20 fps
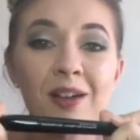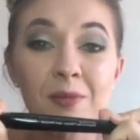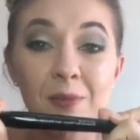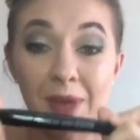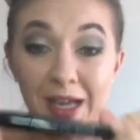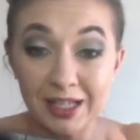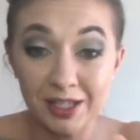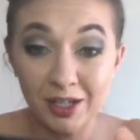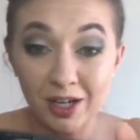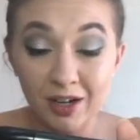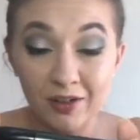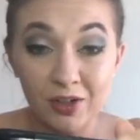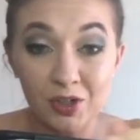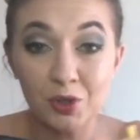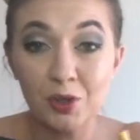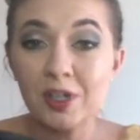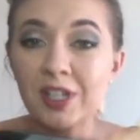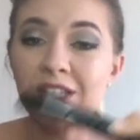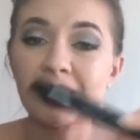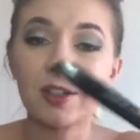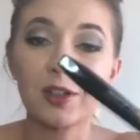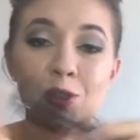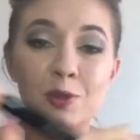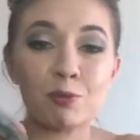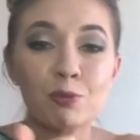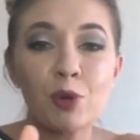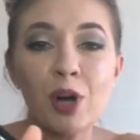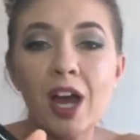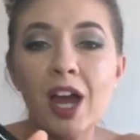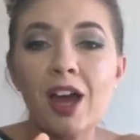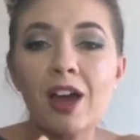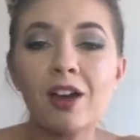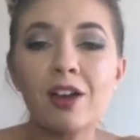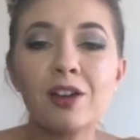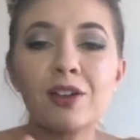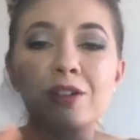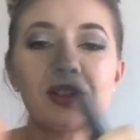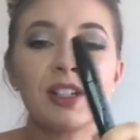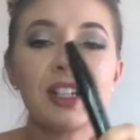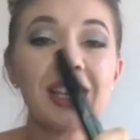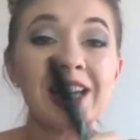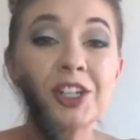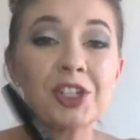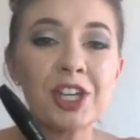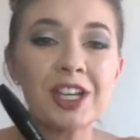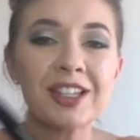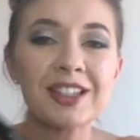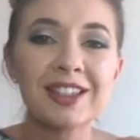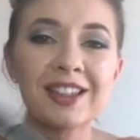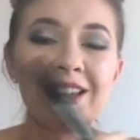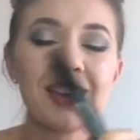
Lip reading: Mascara of your choice. There's brown. Hey Jess.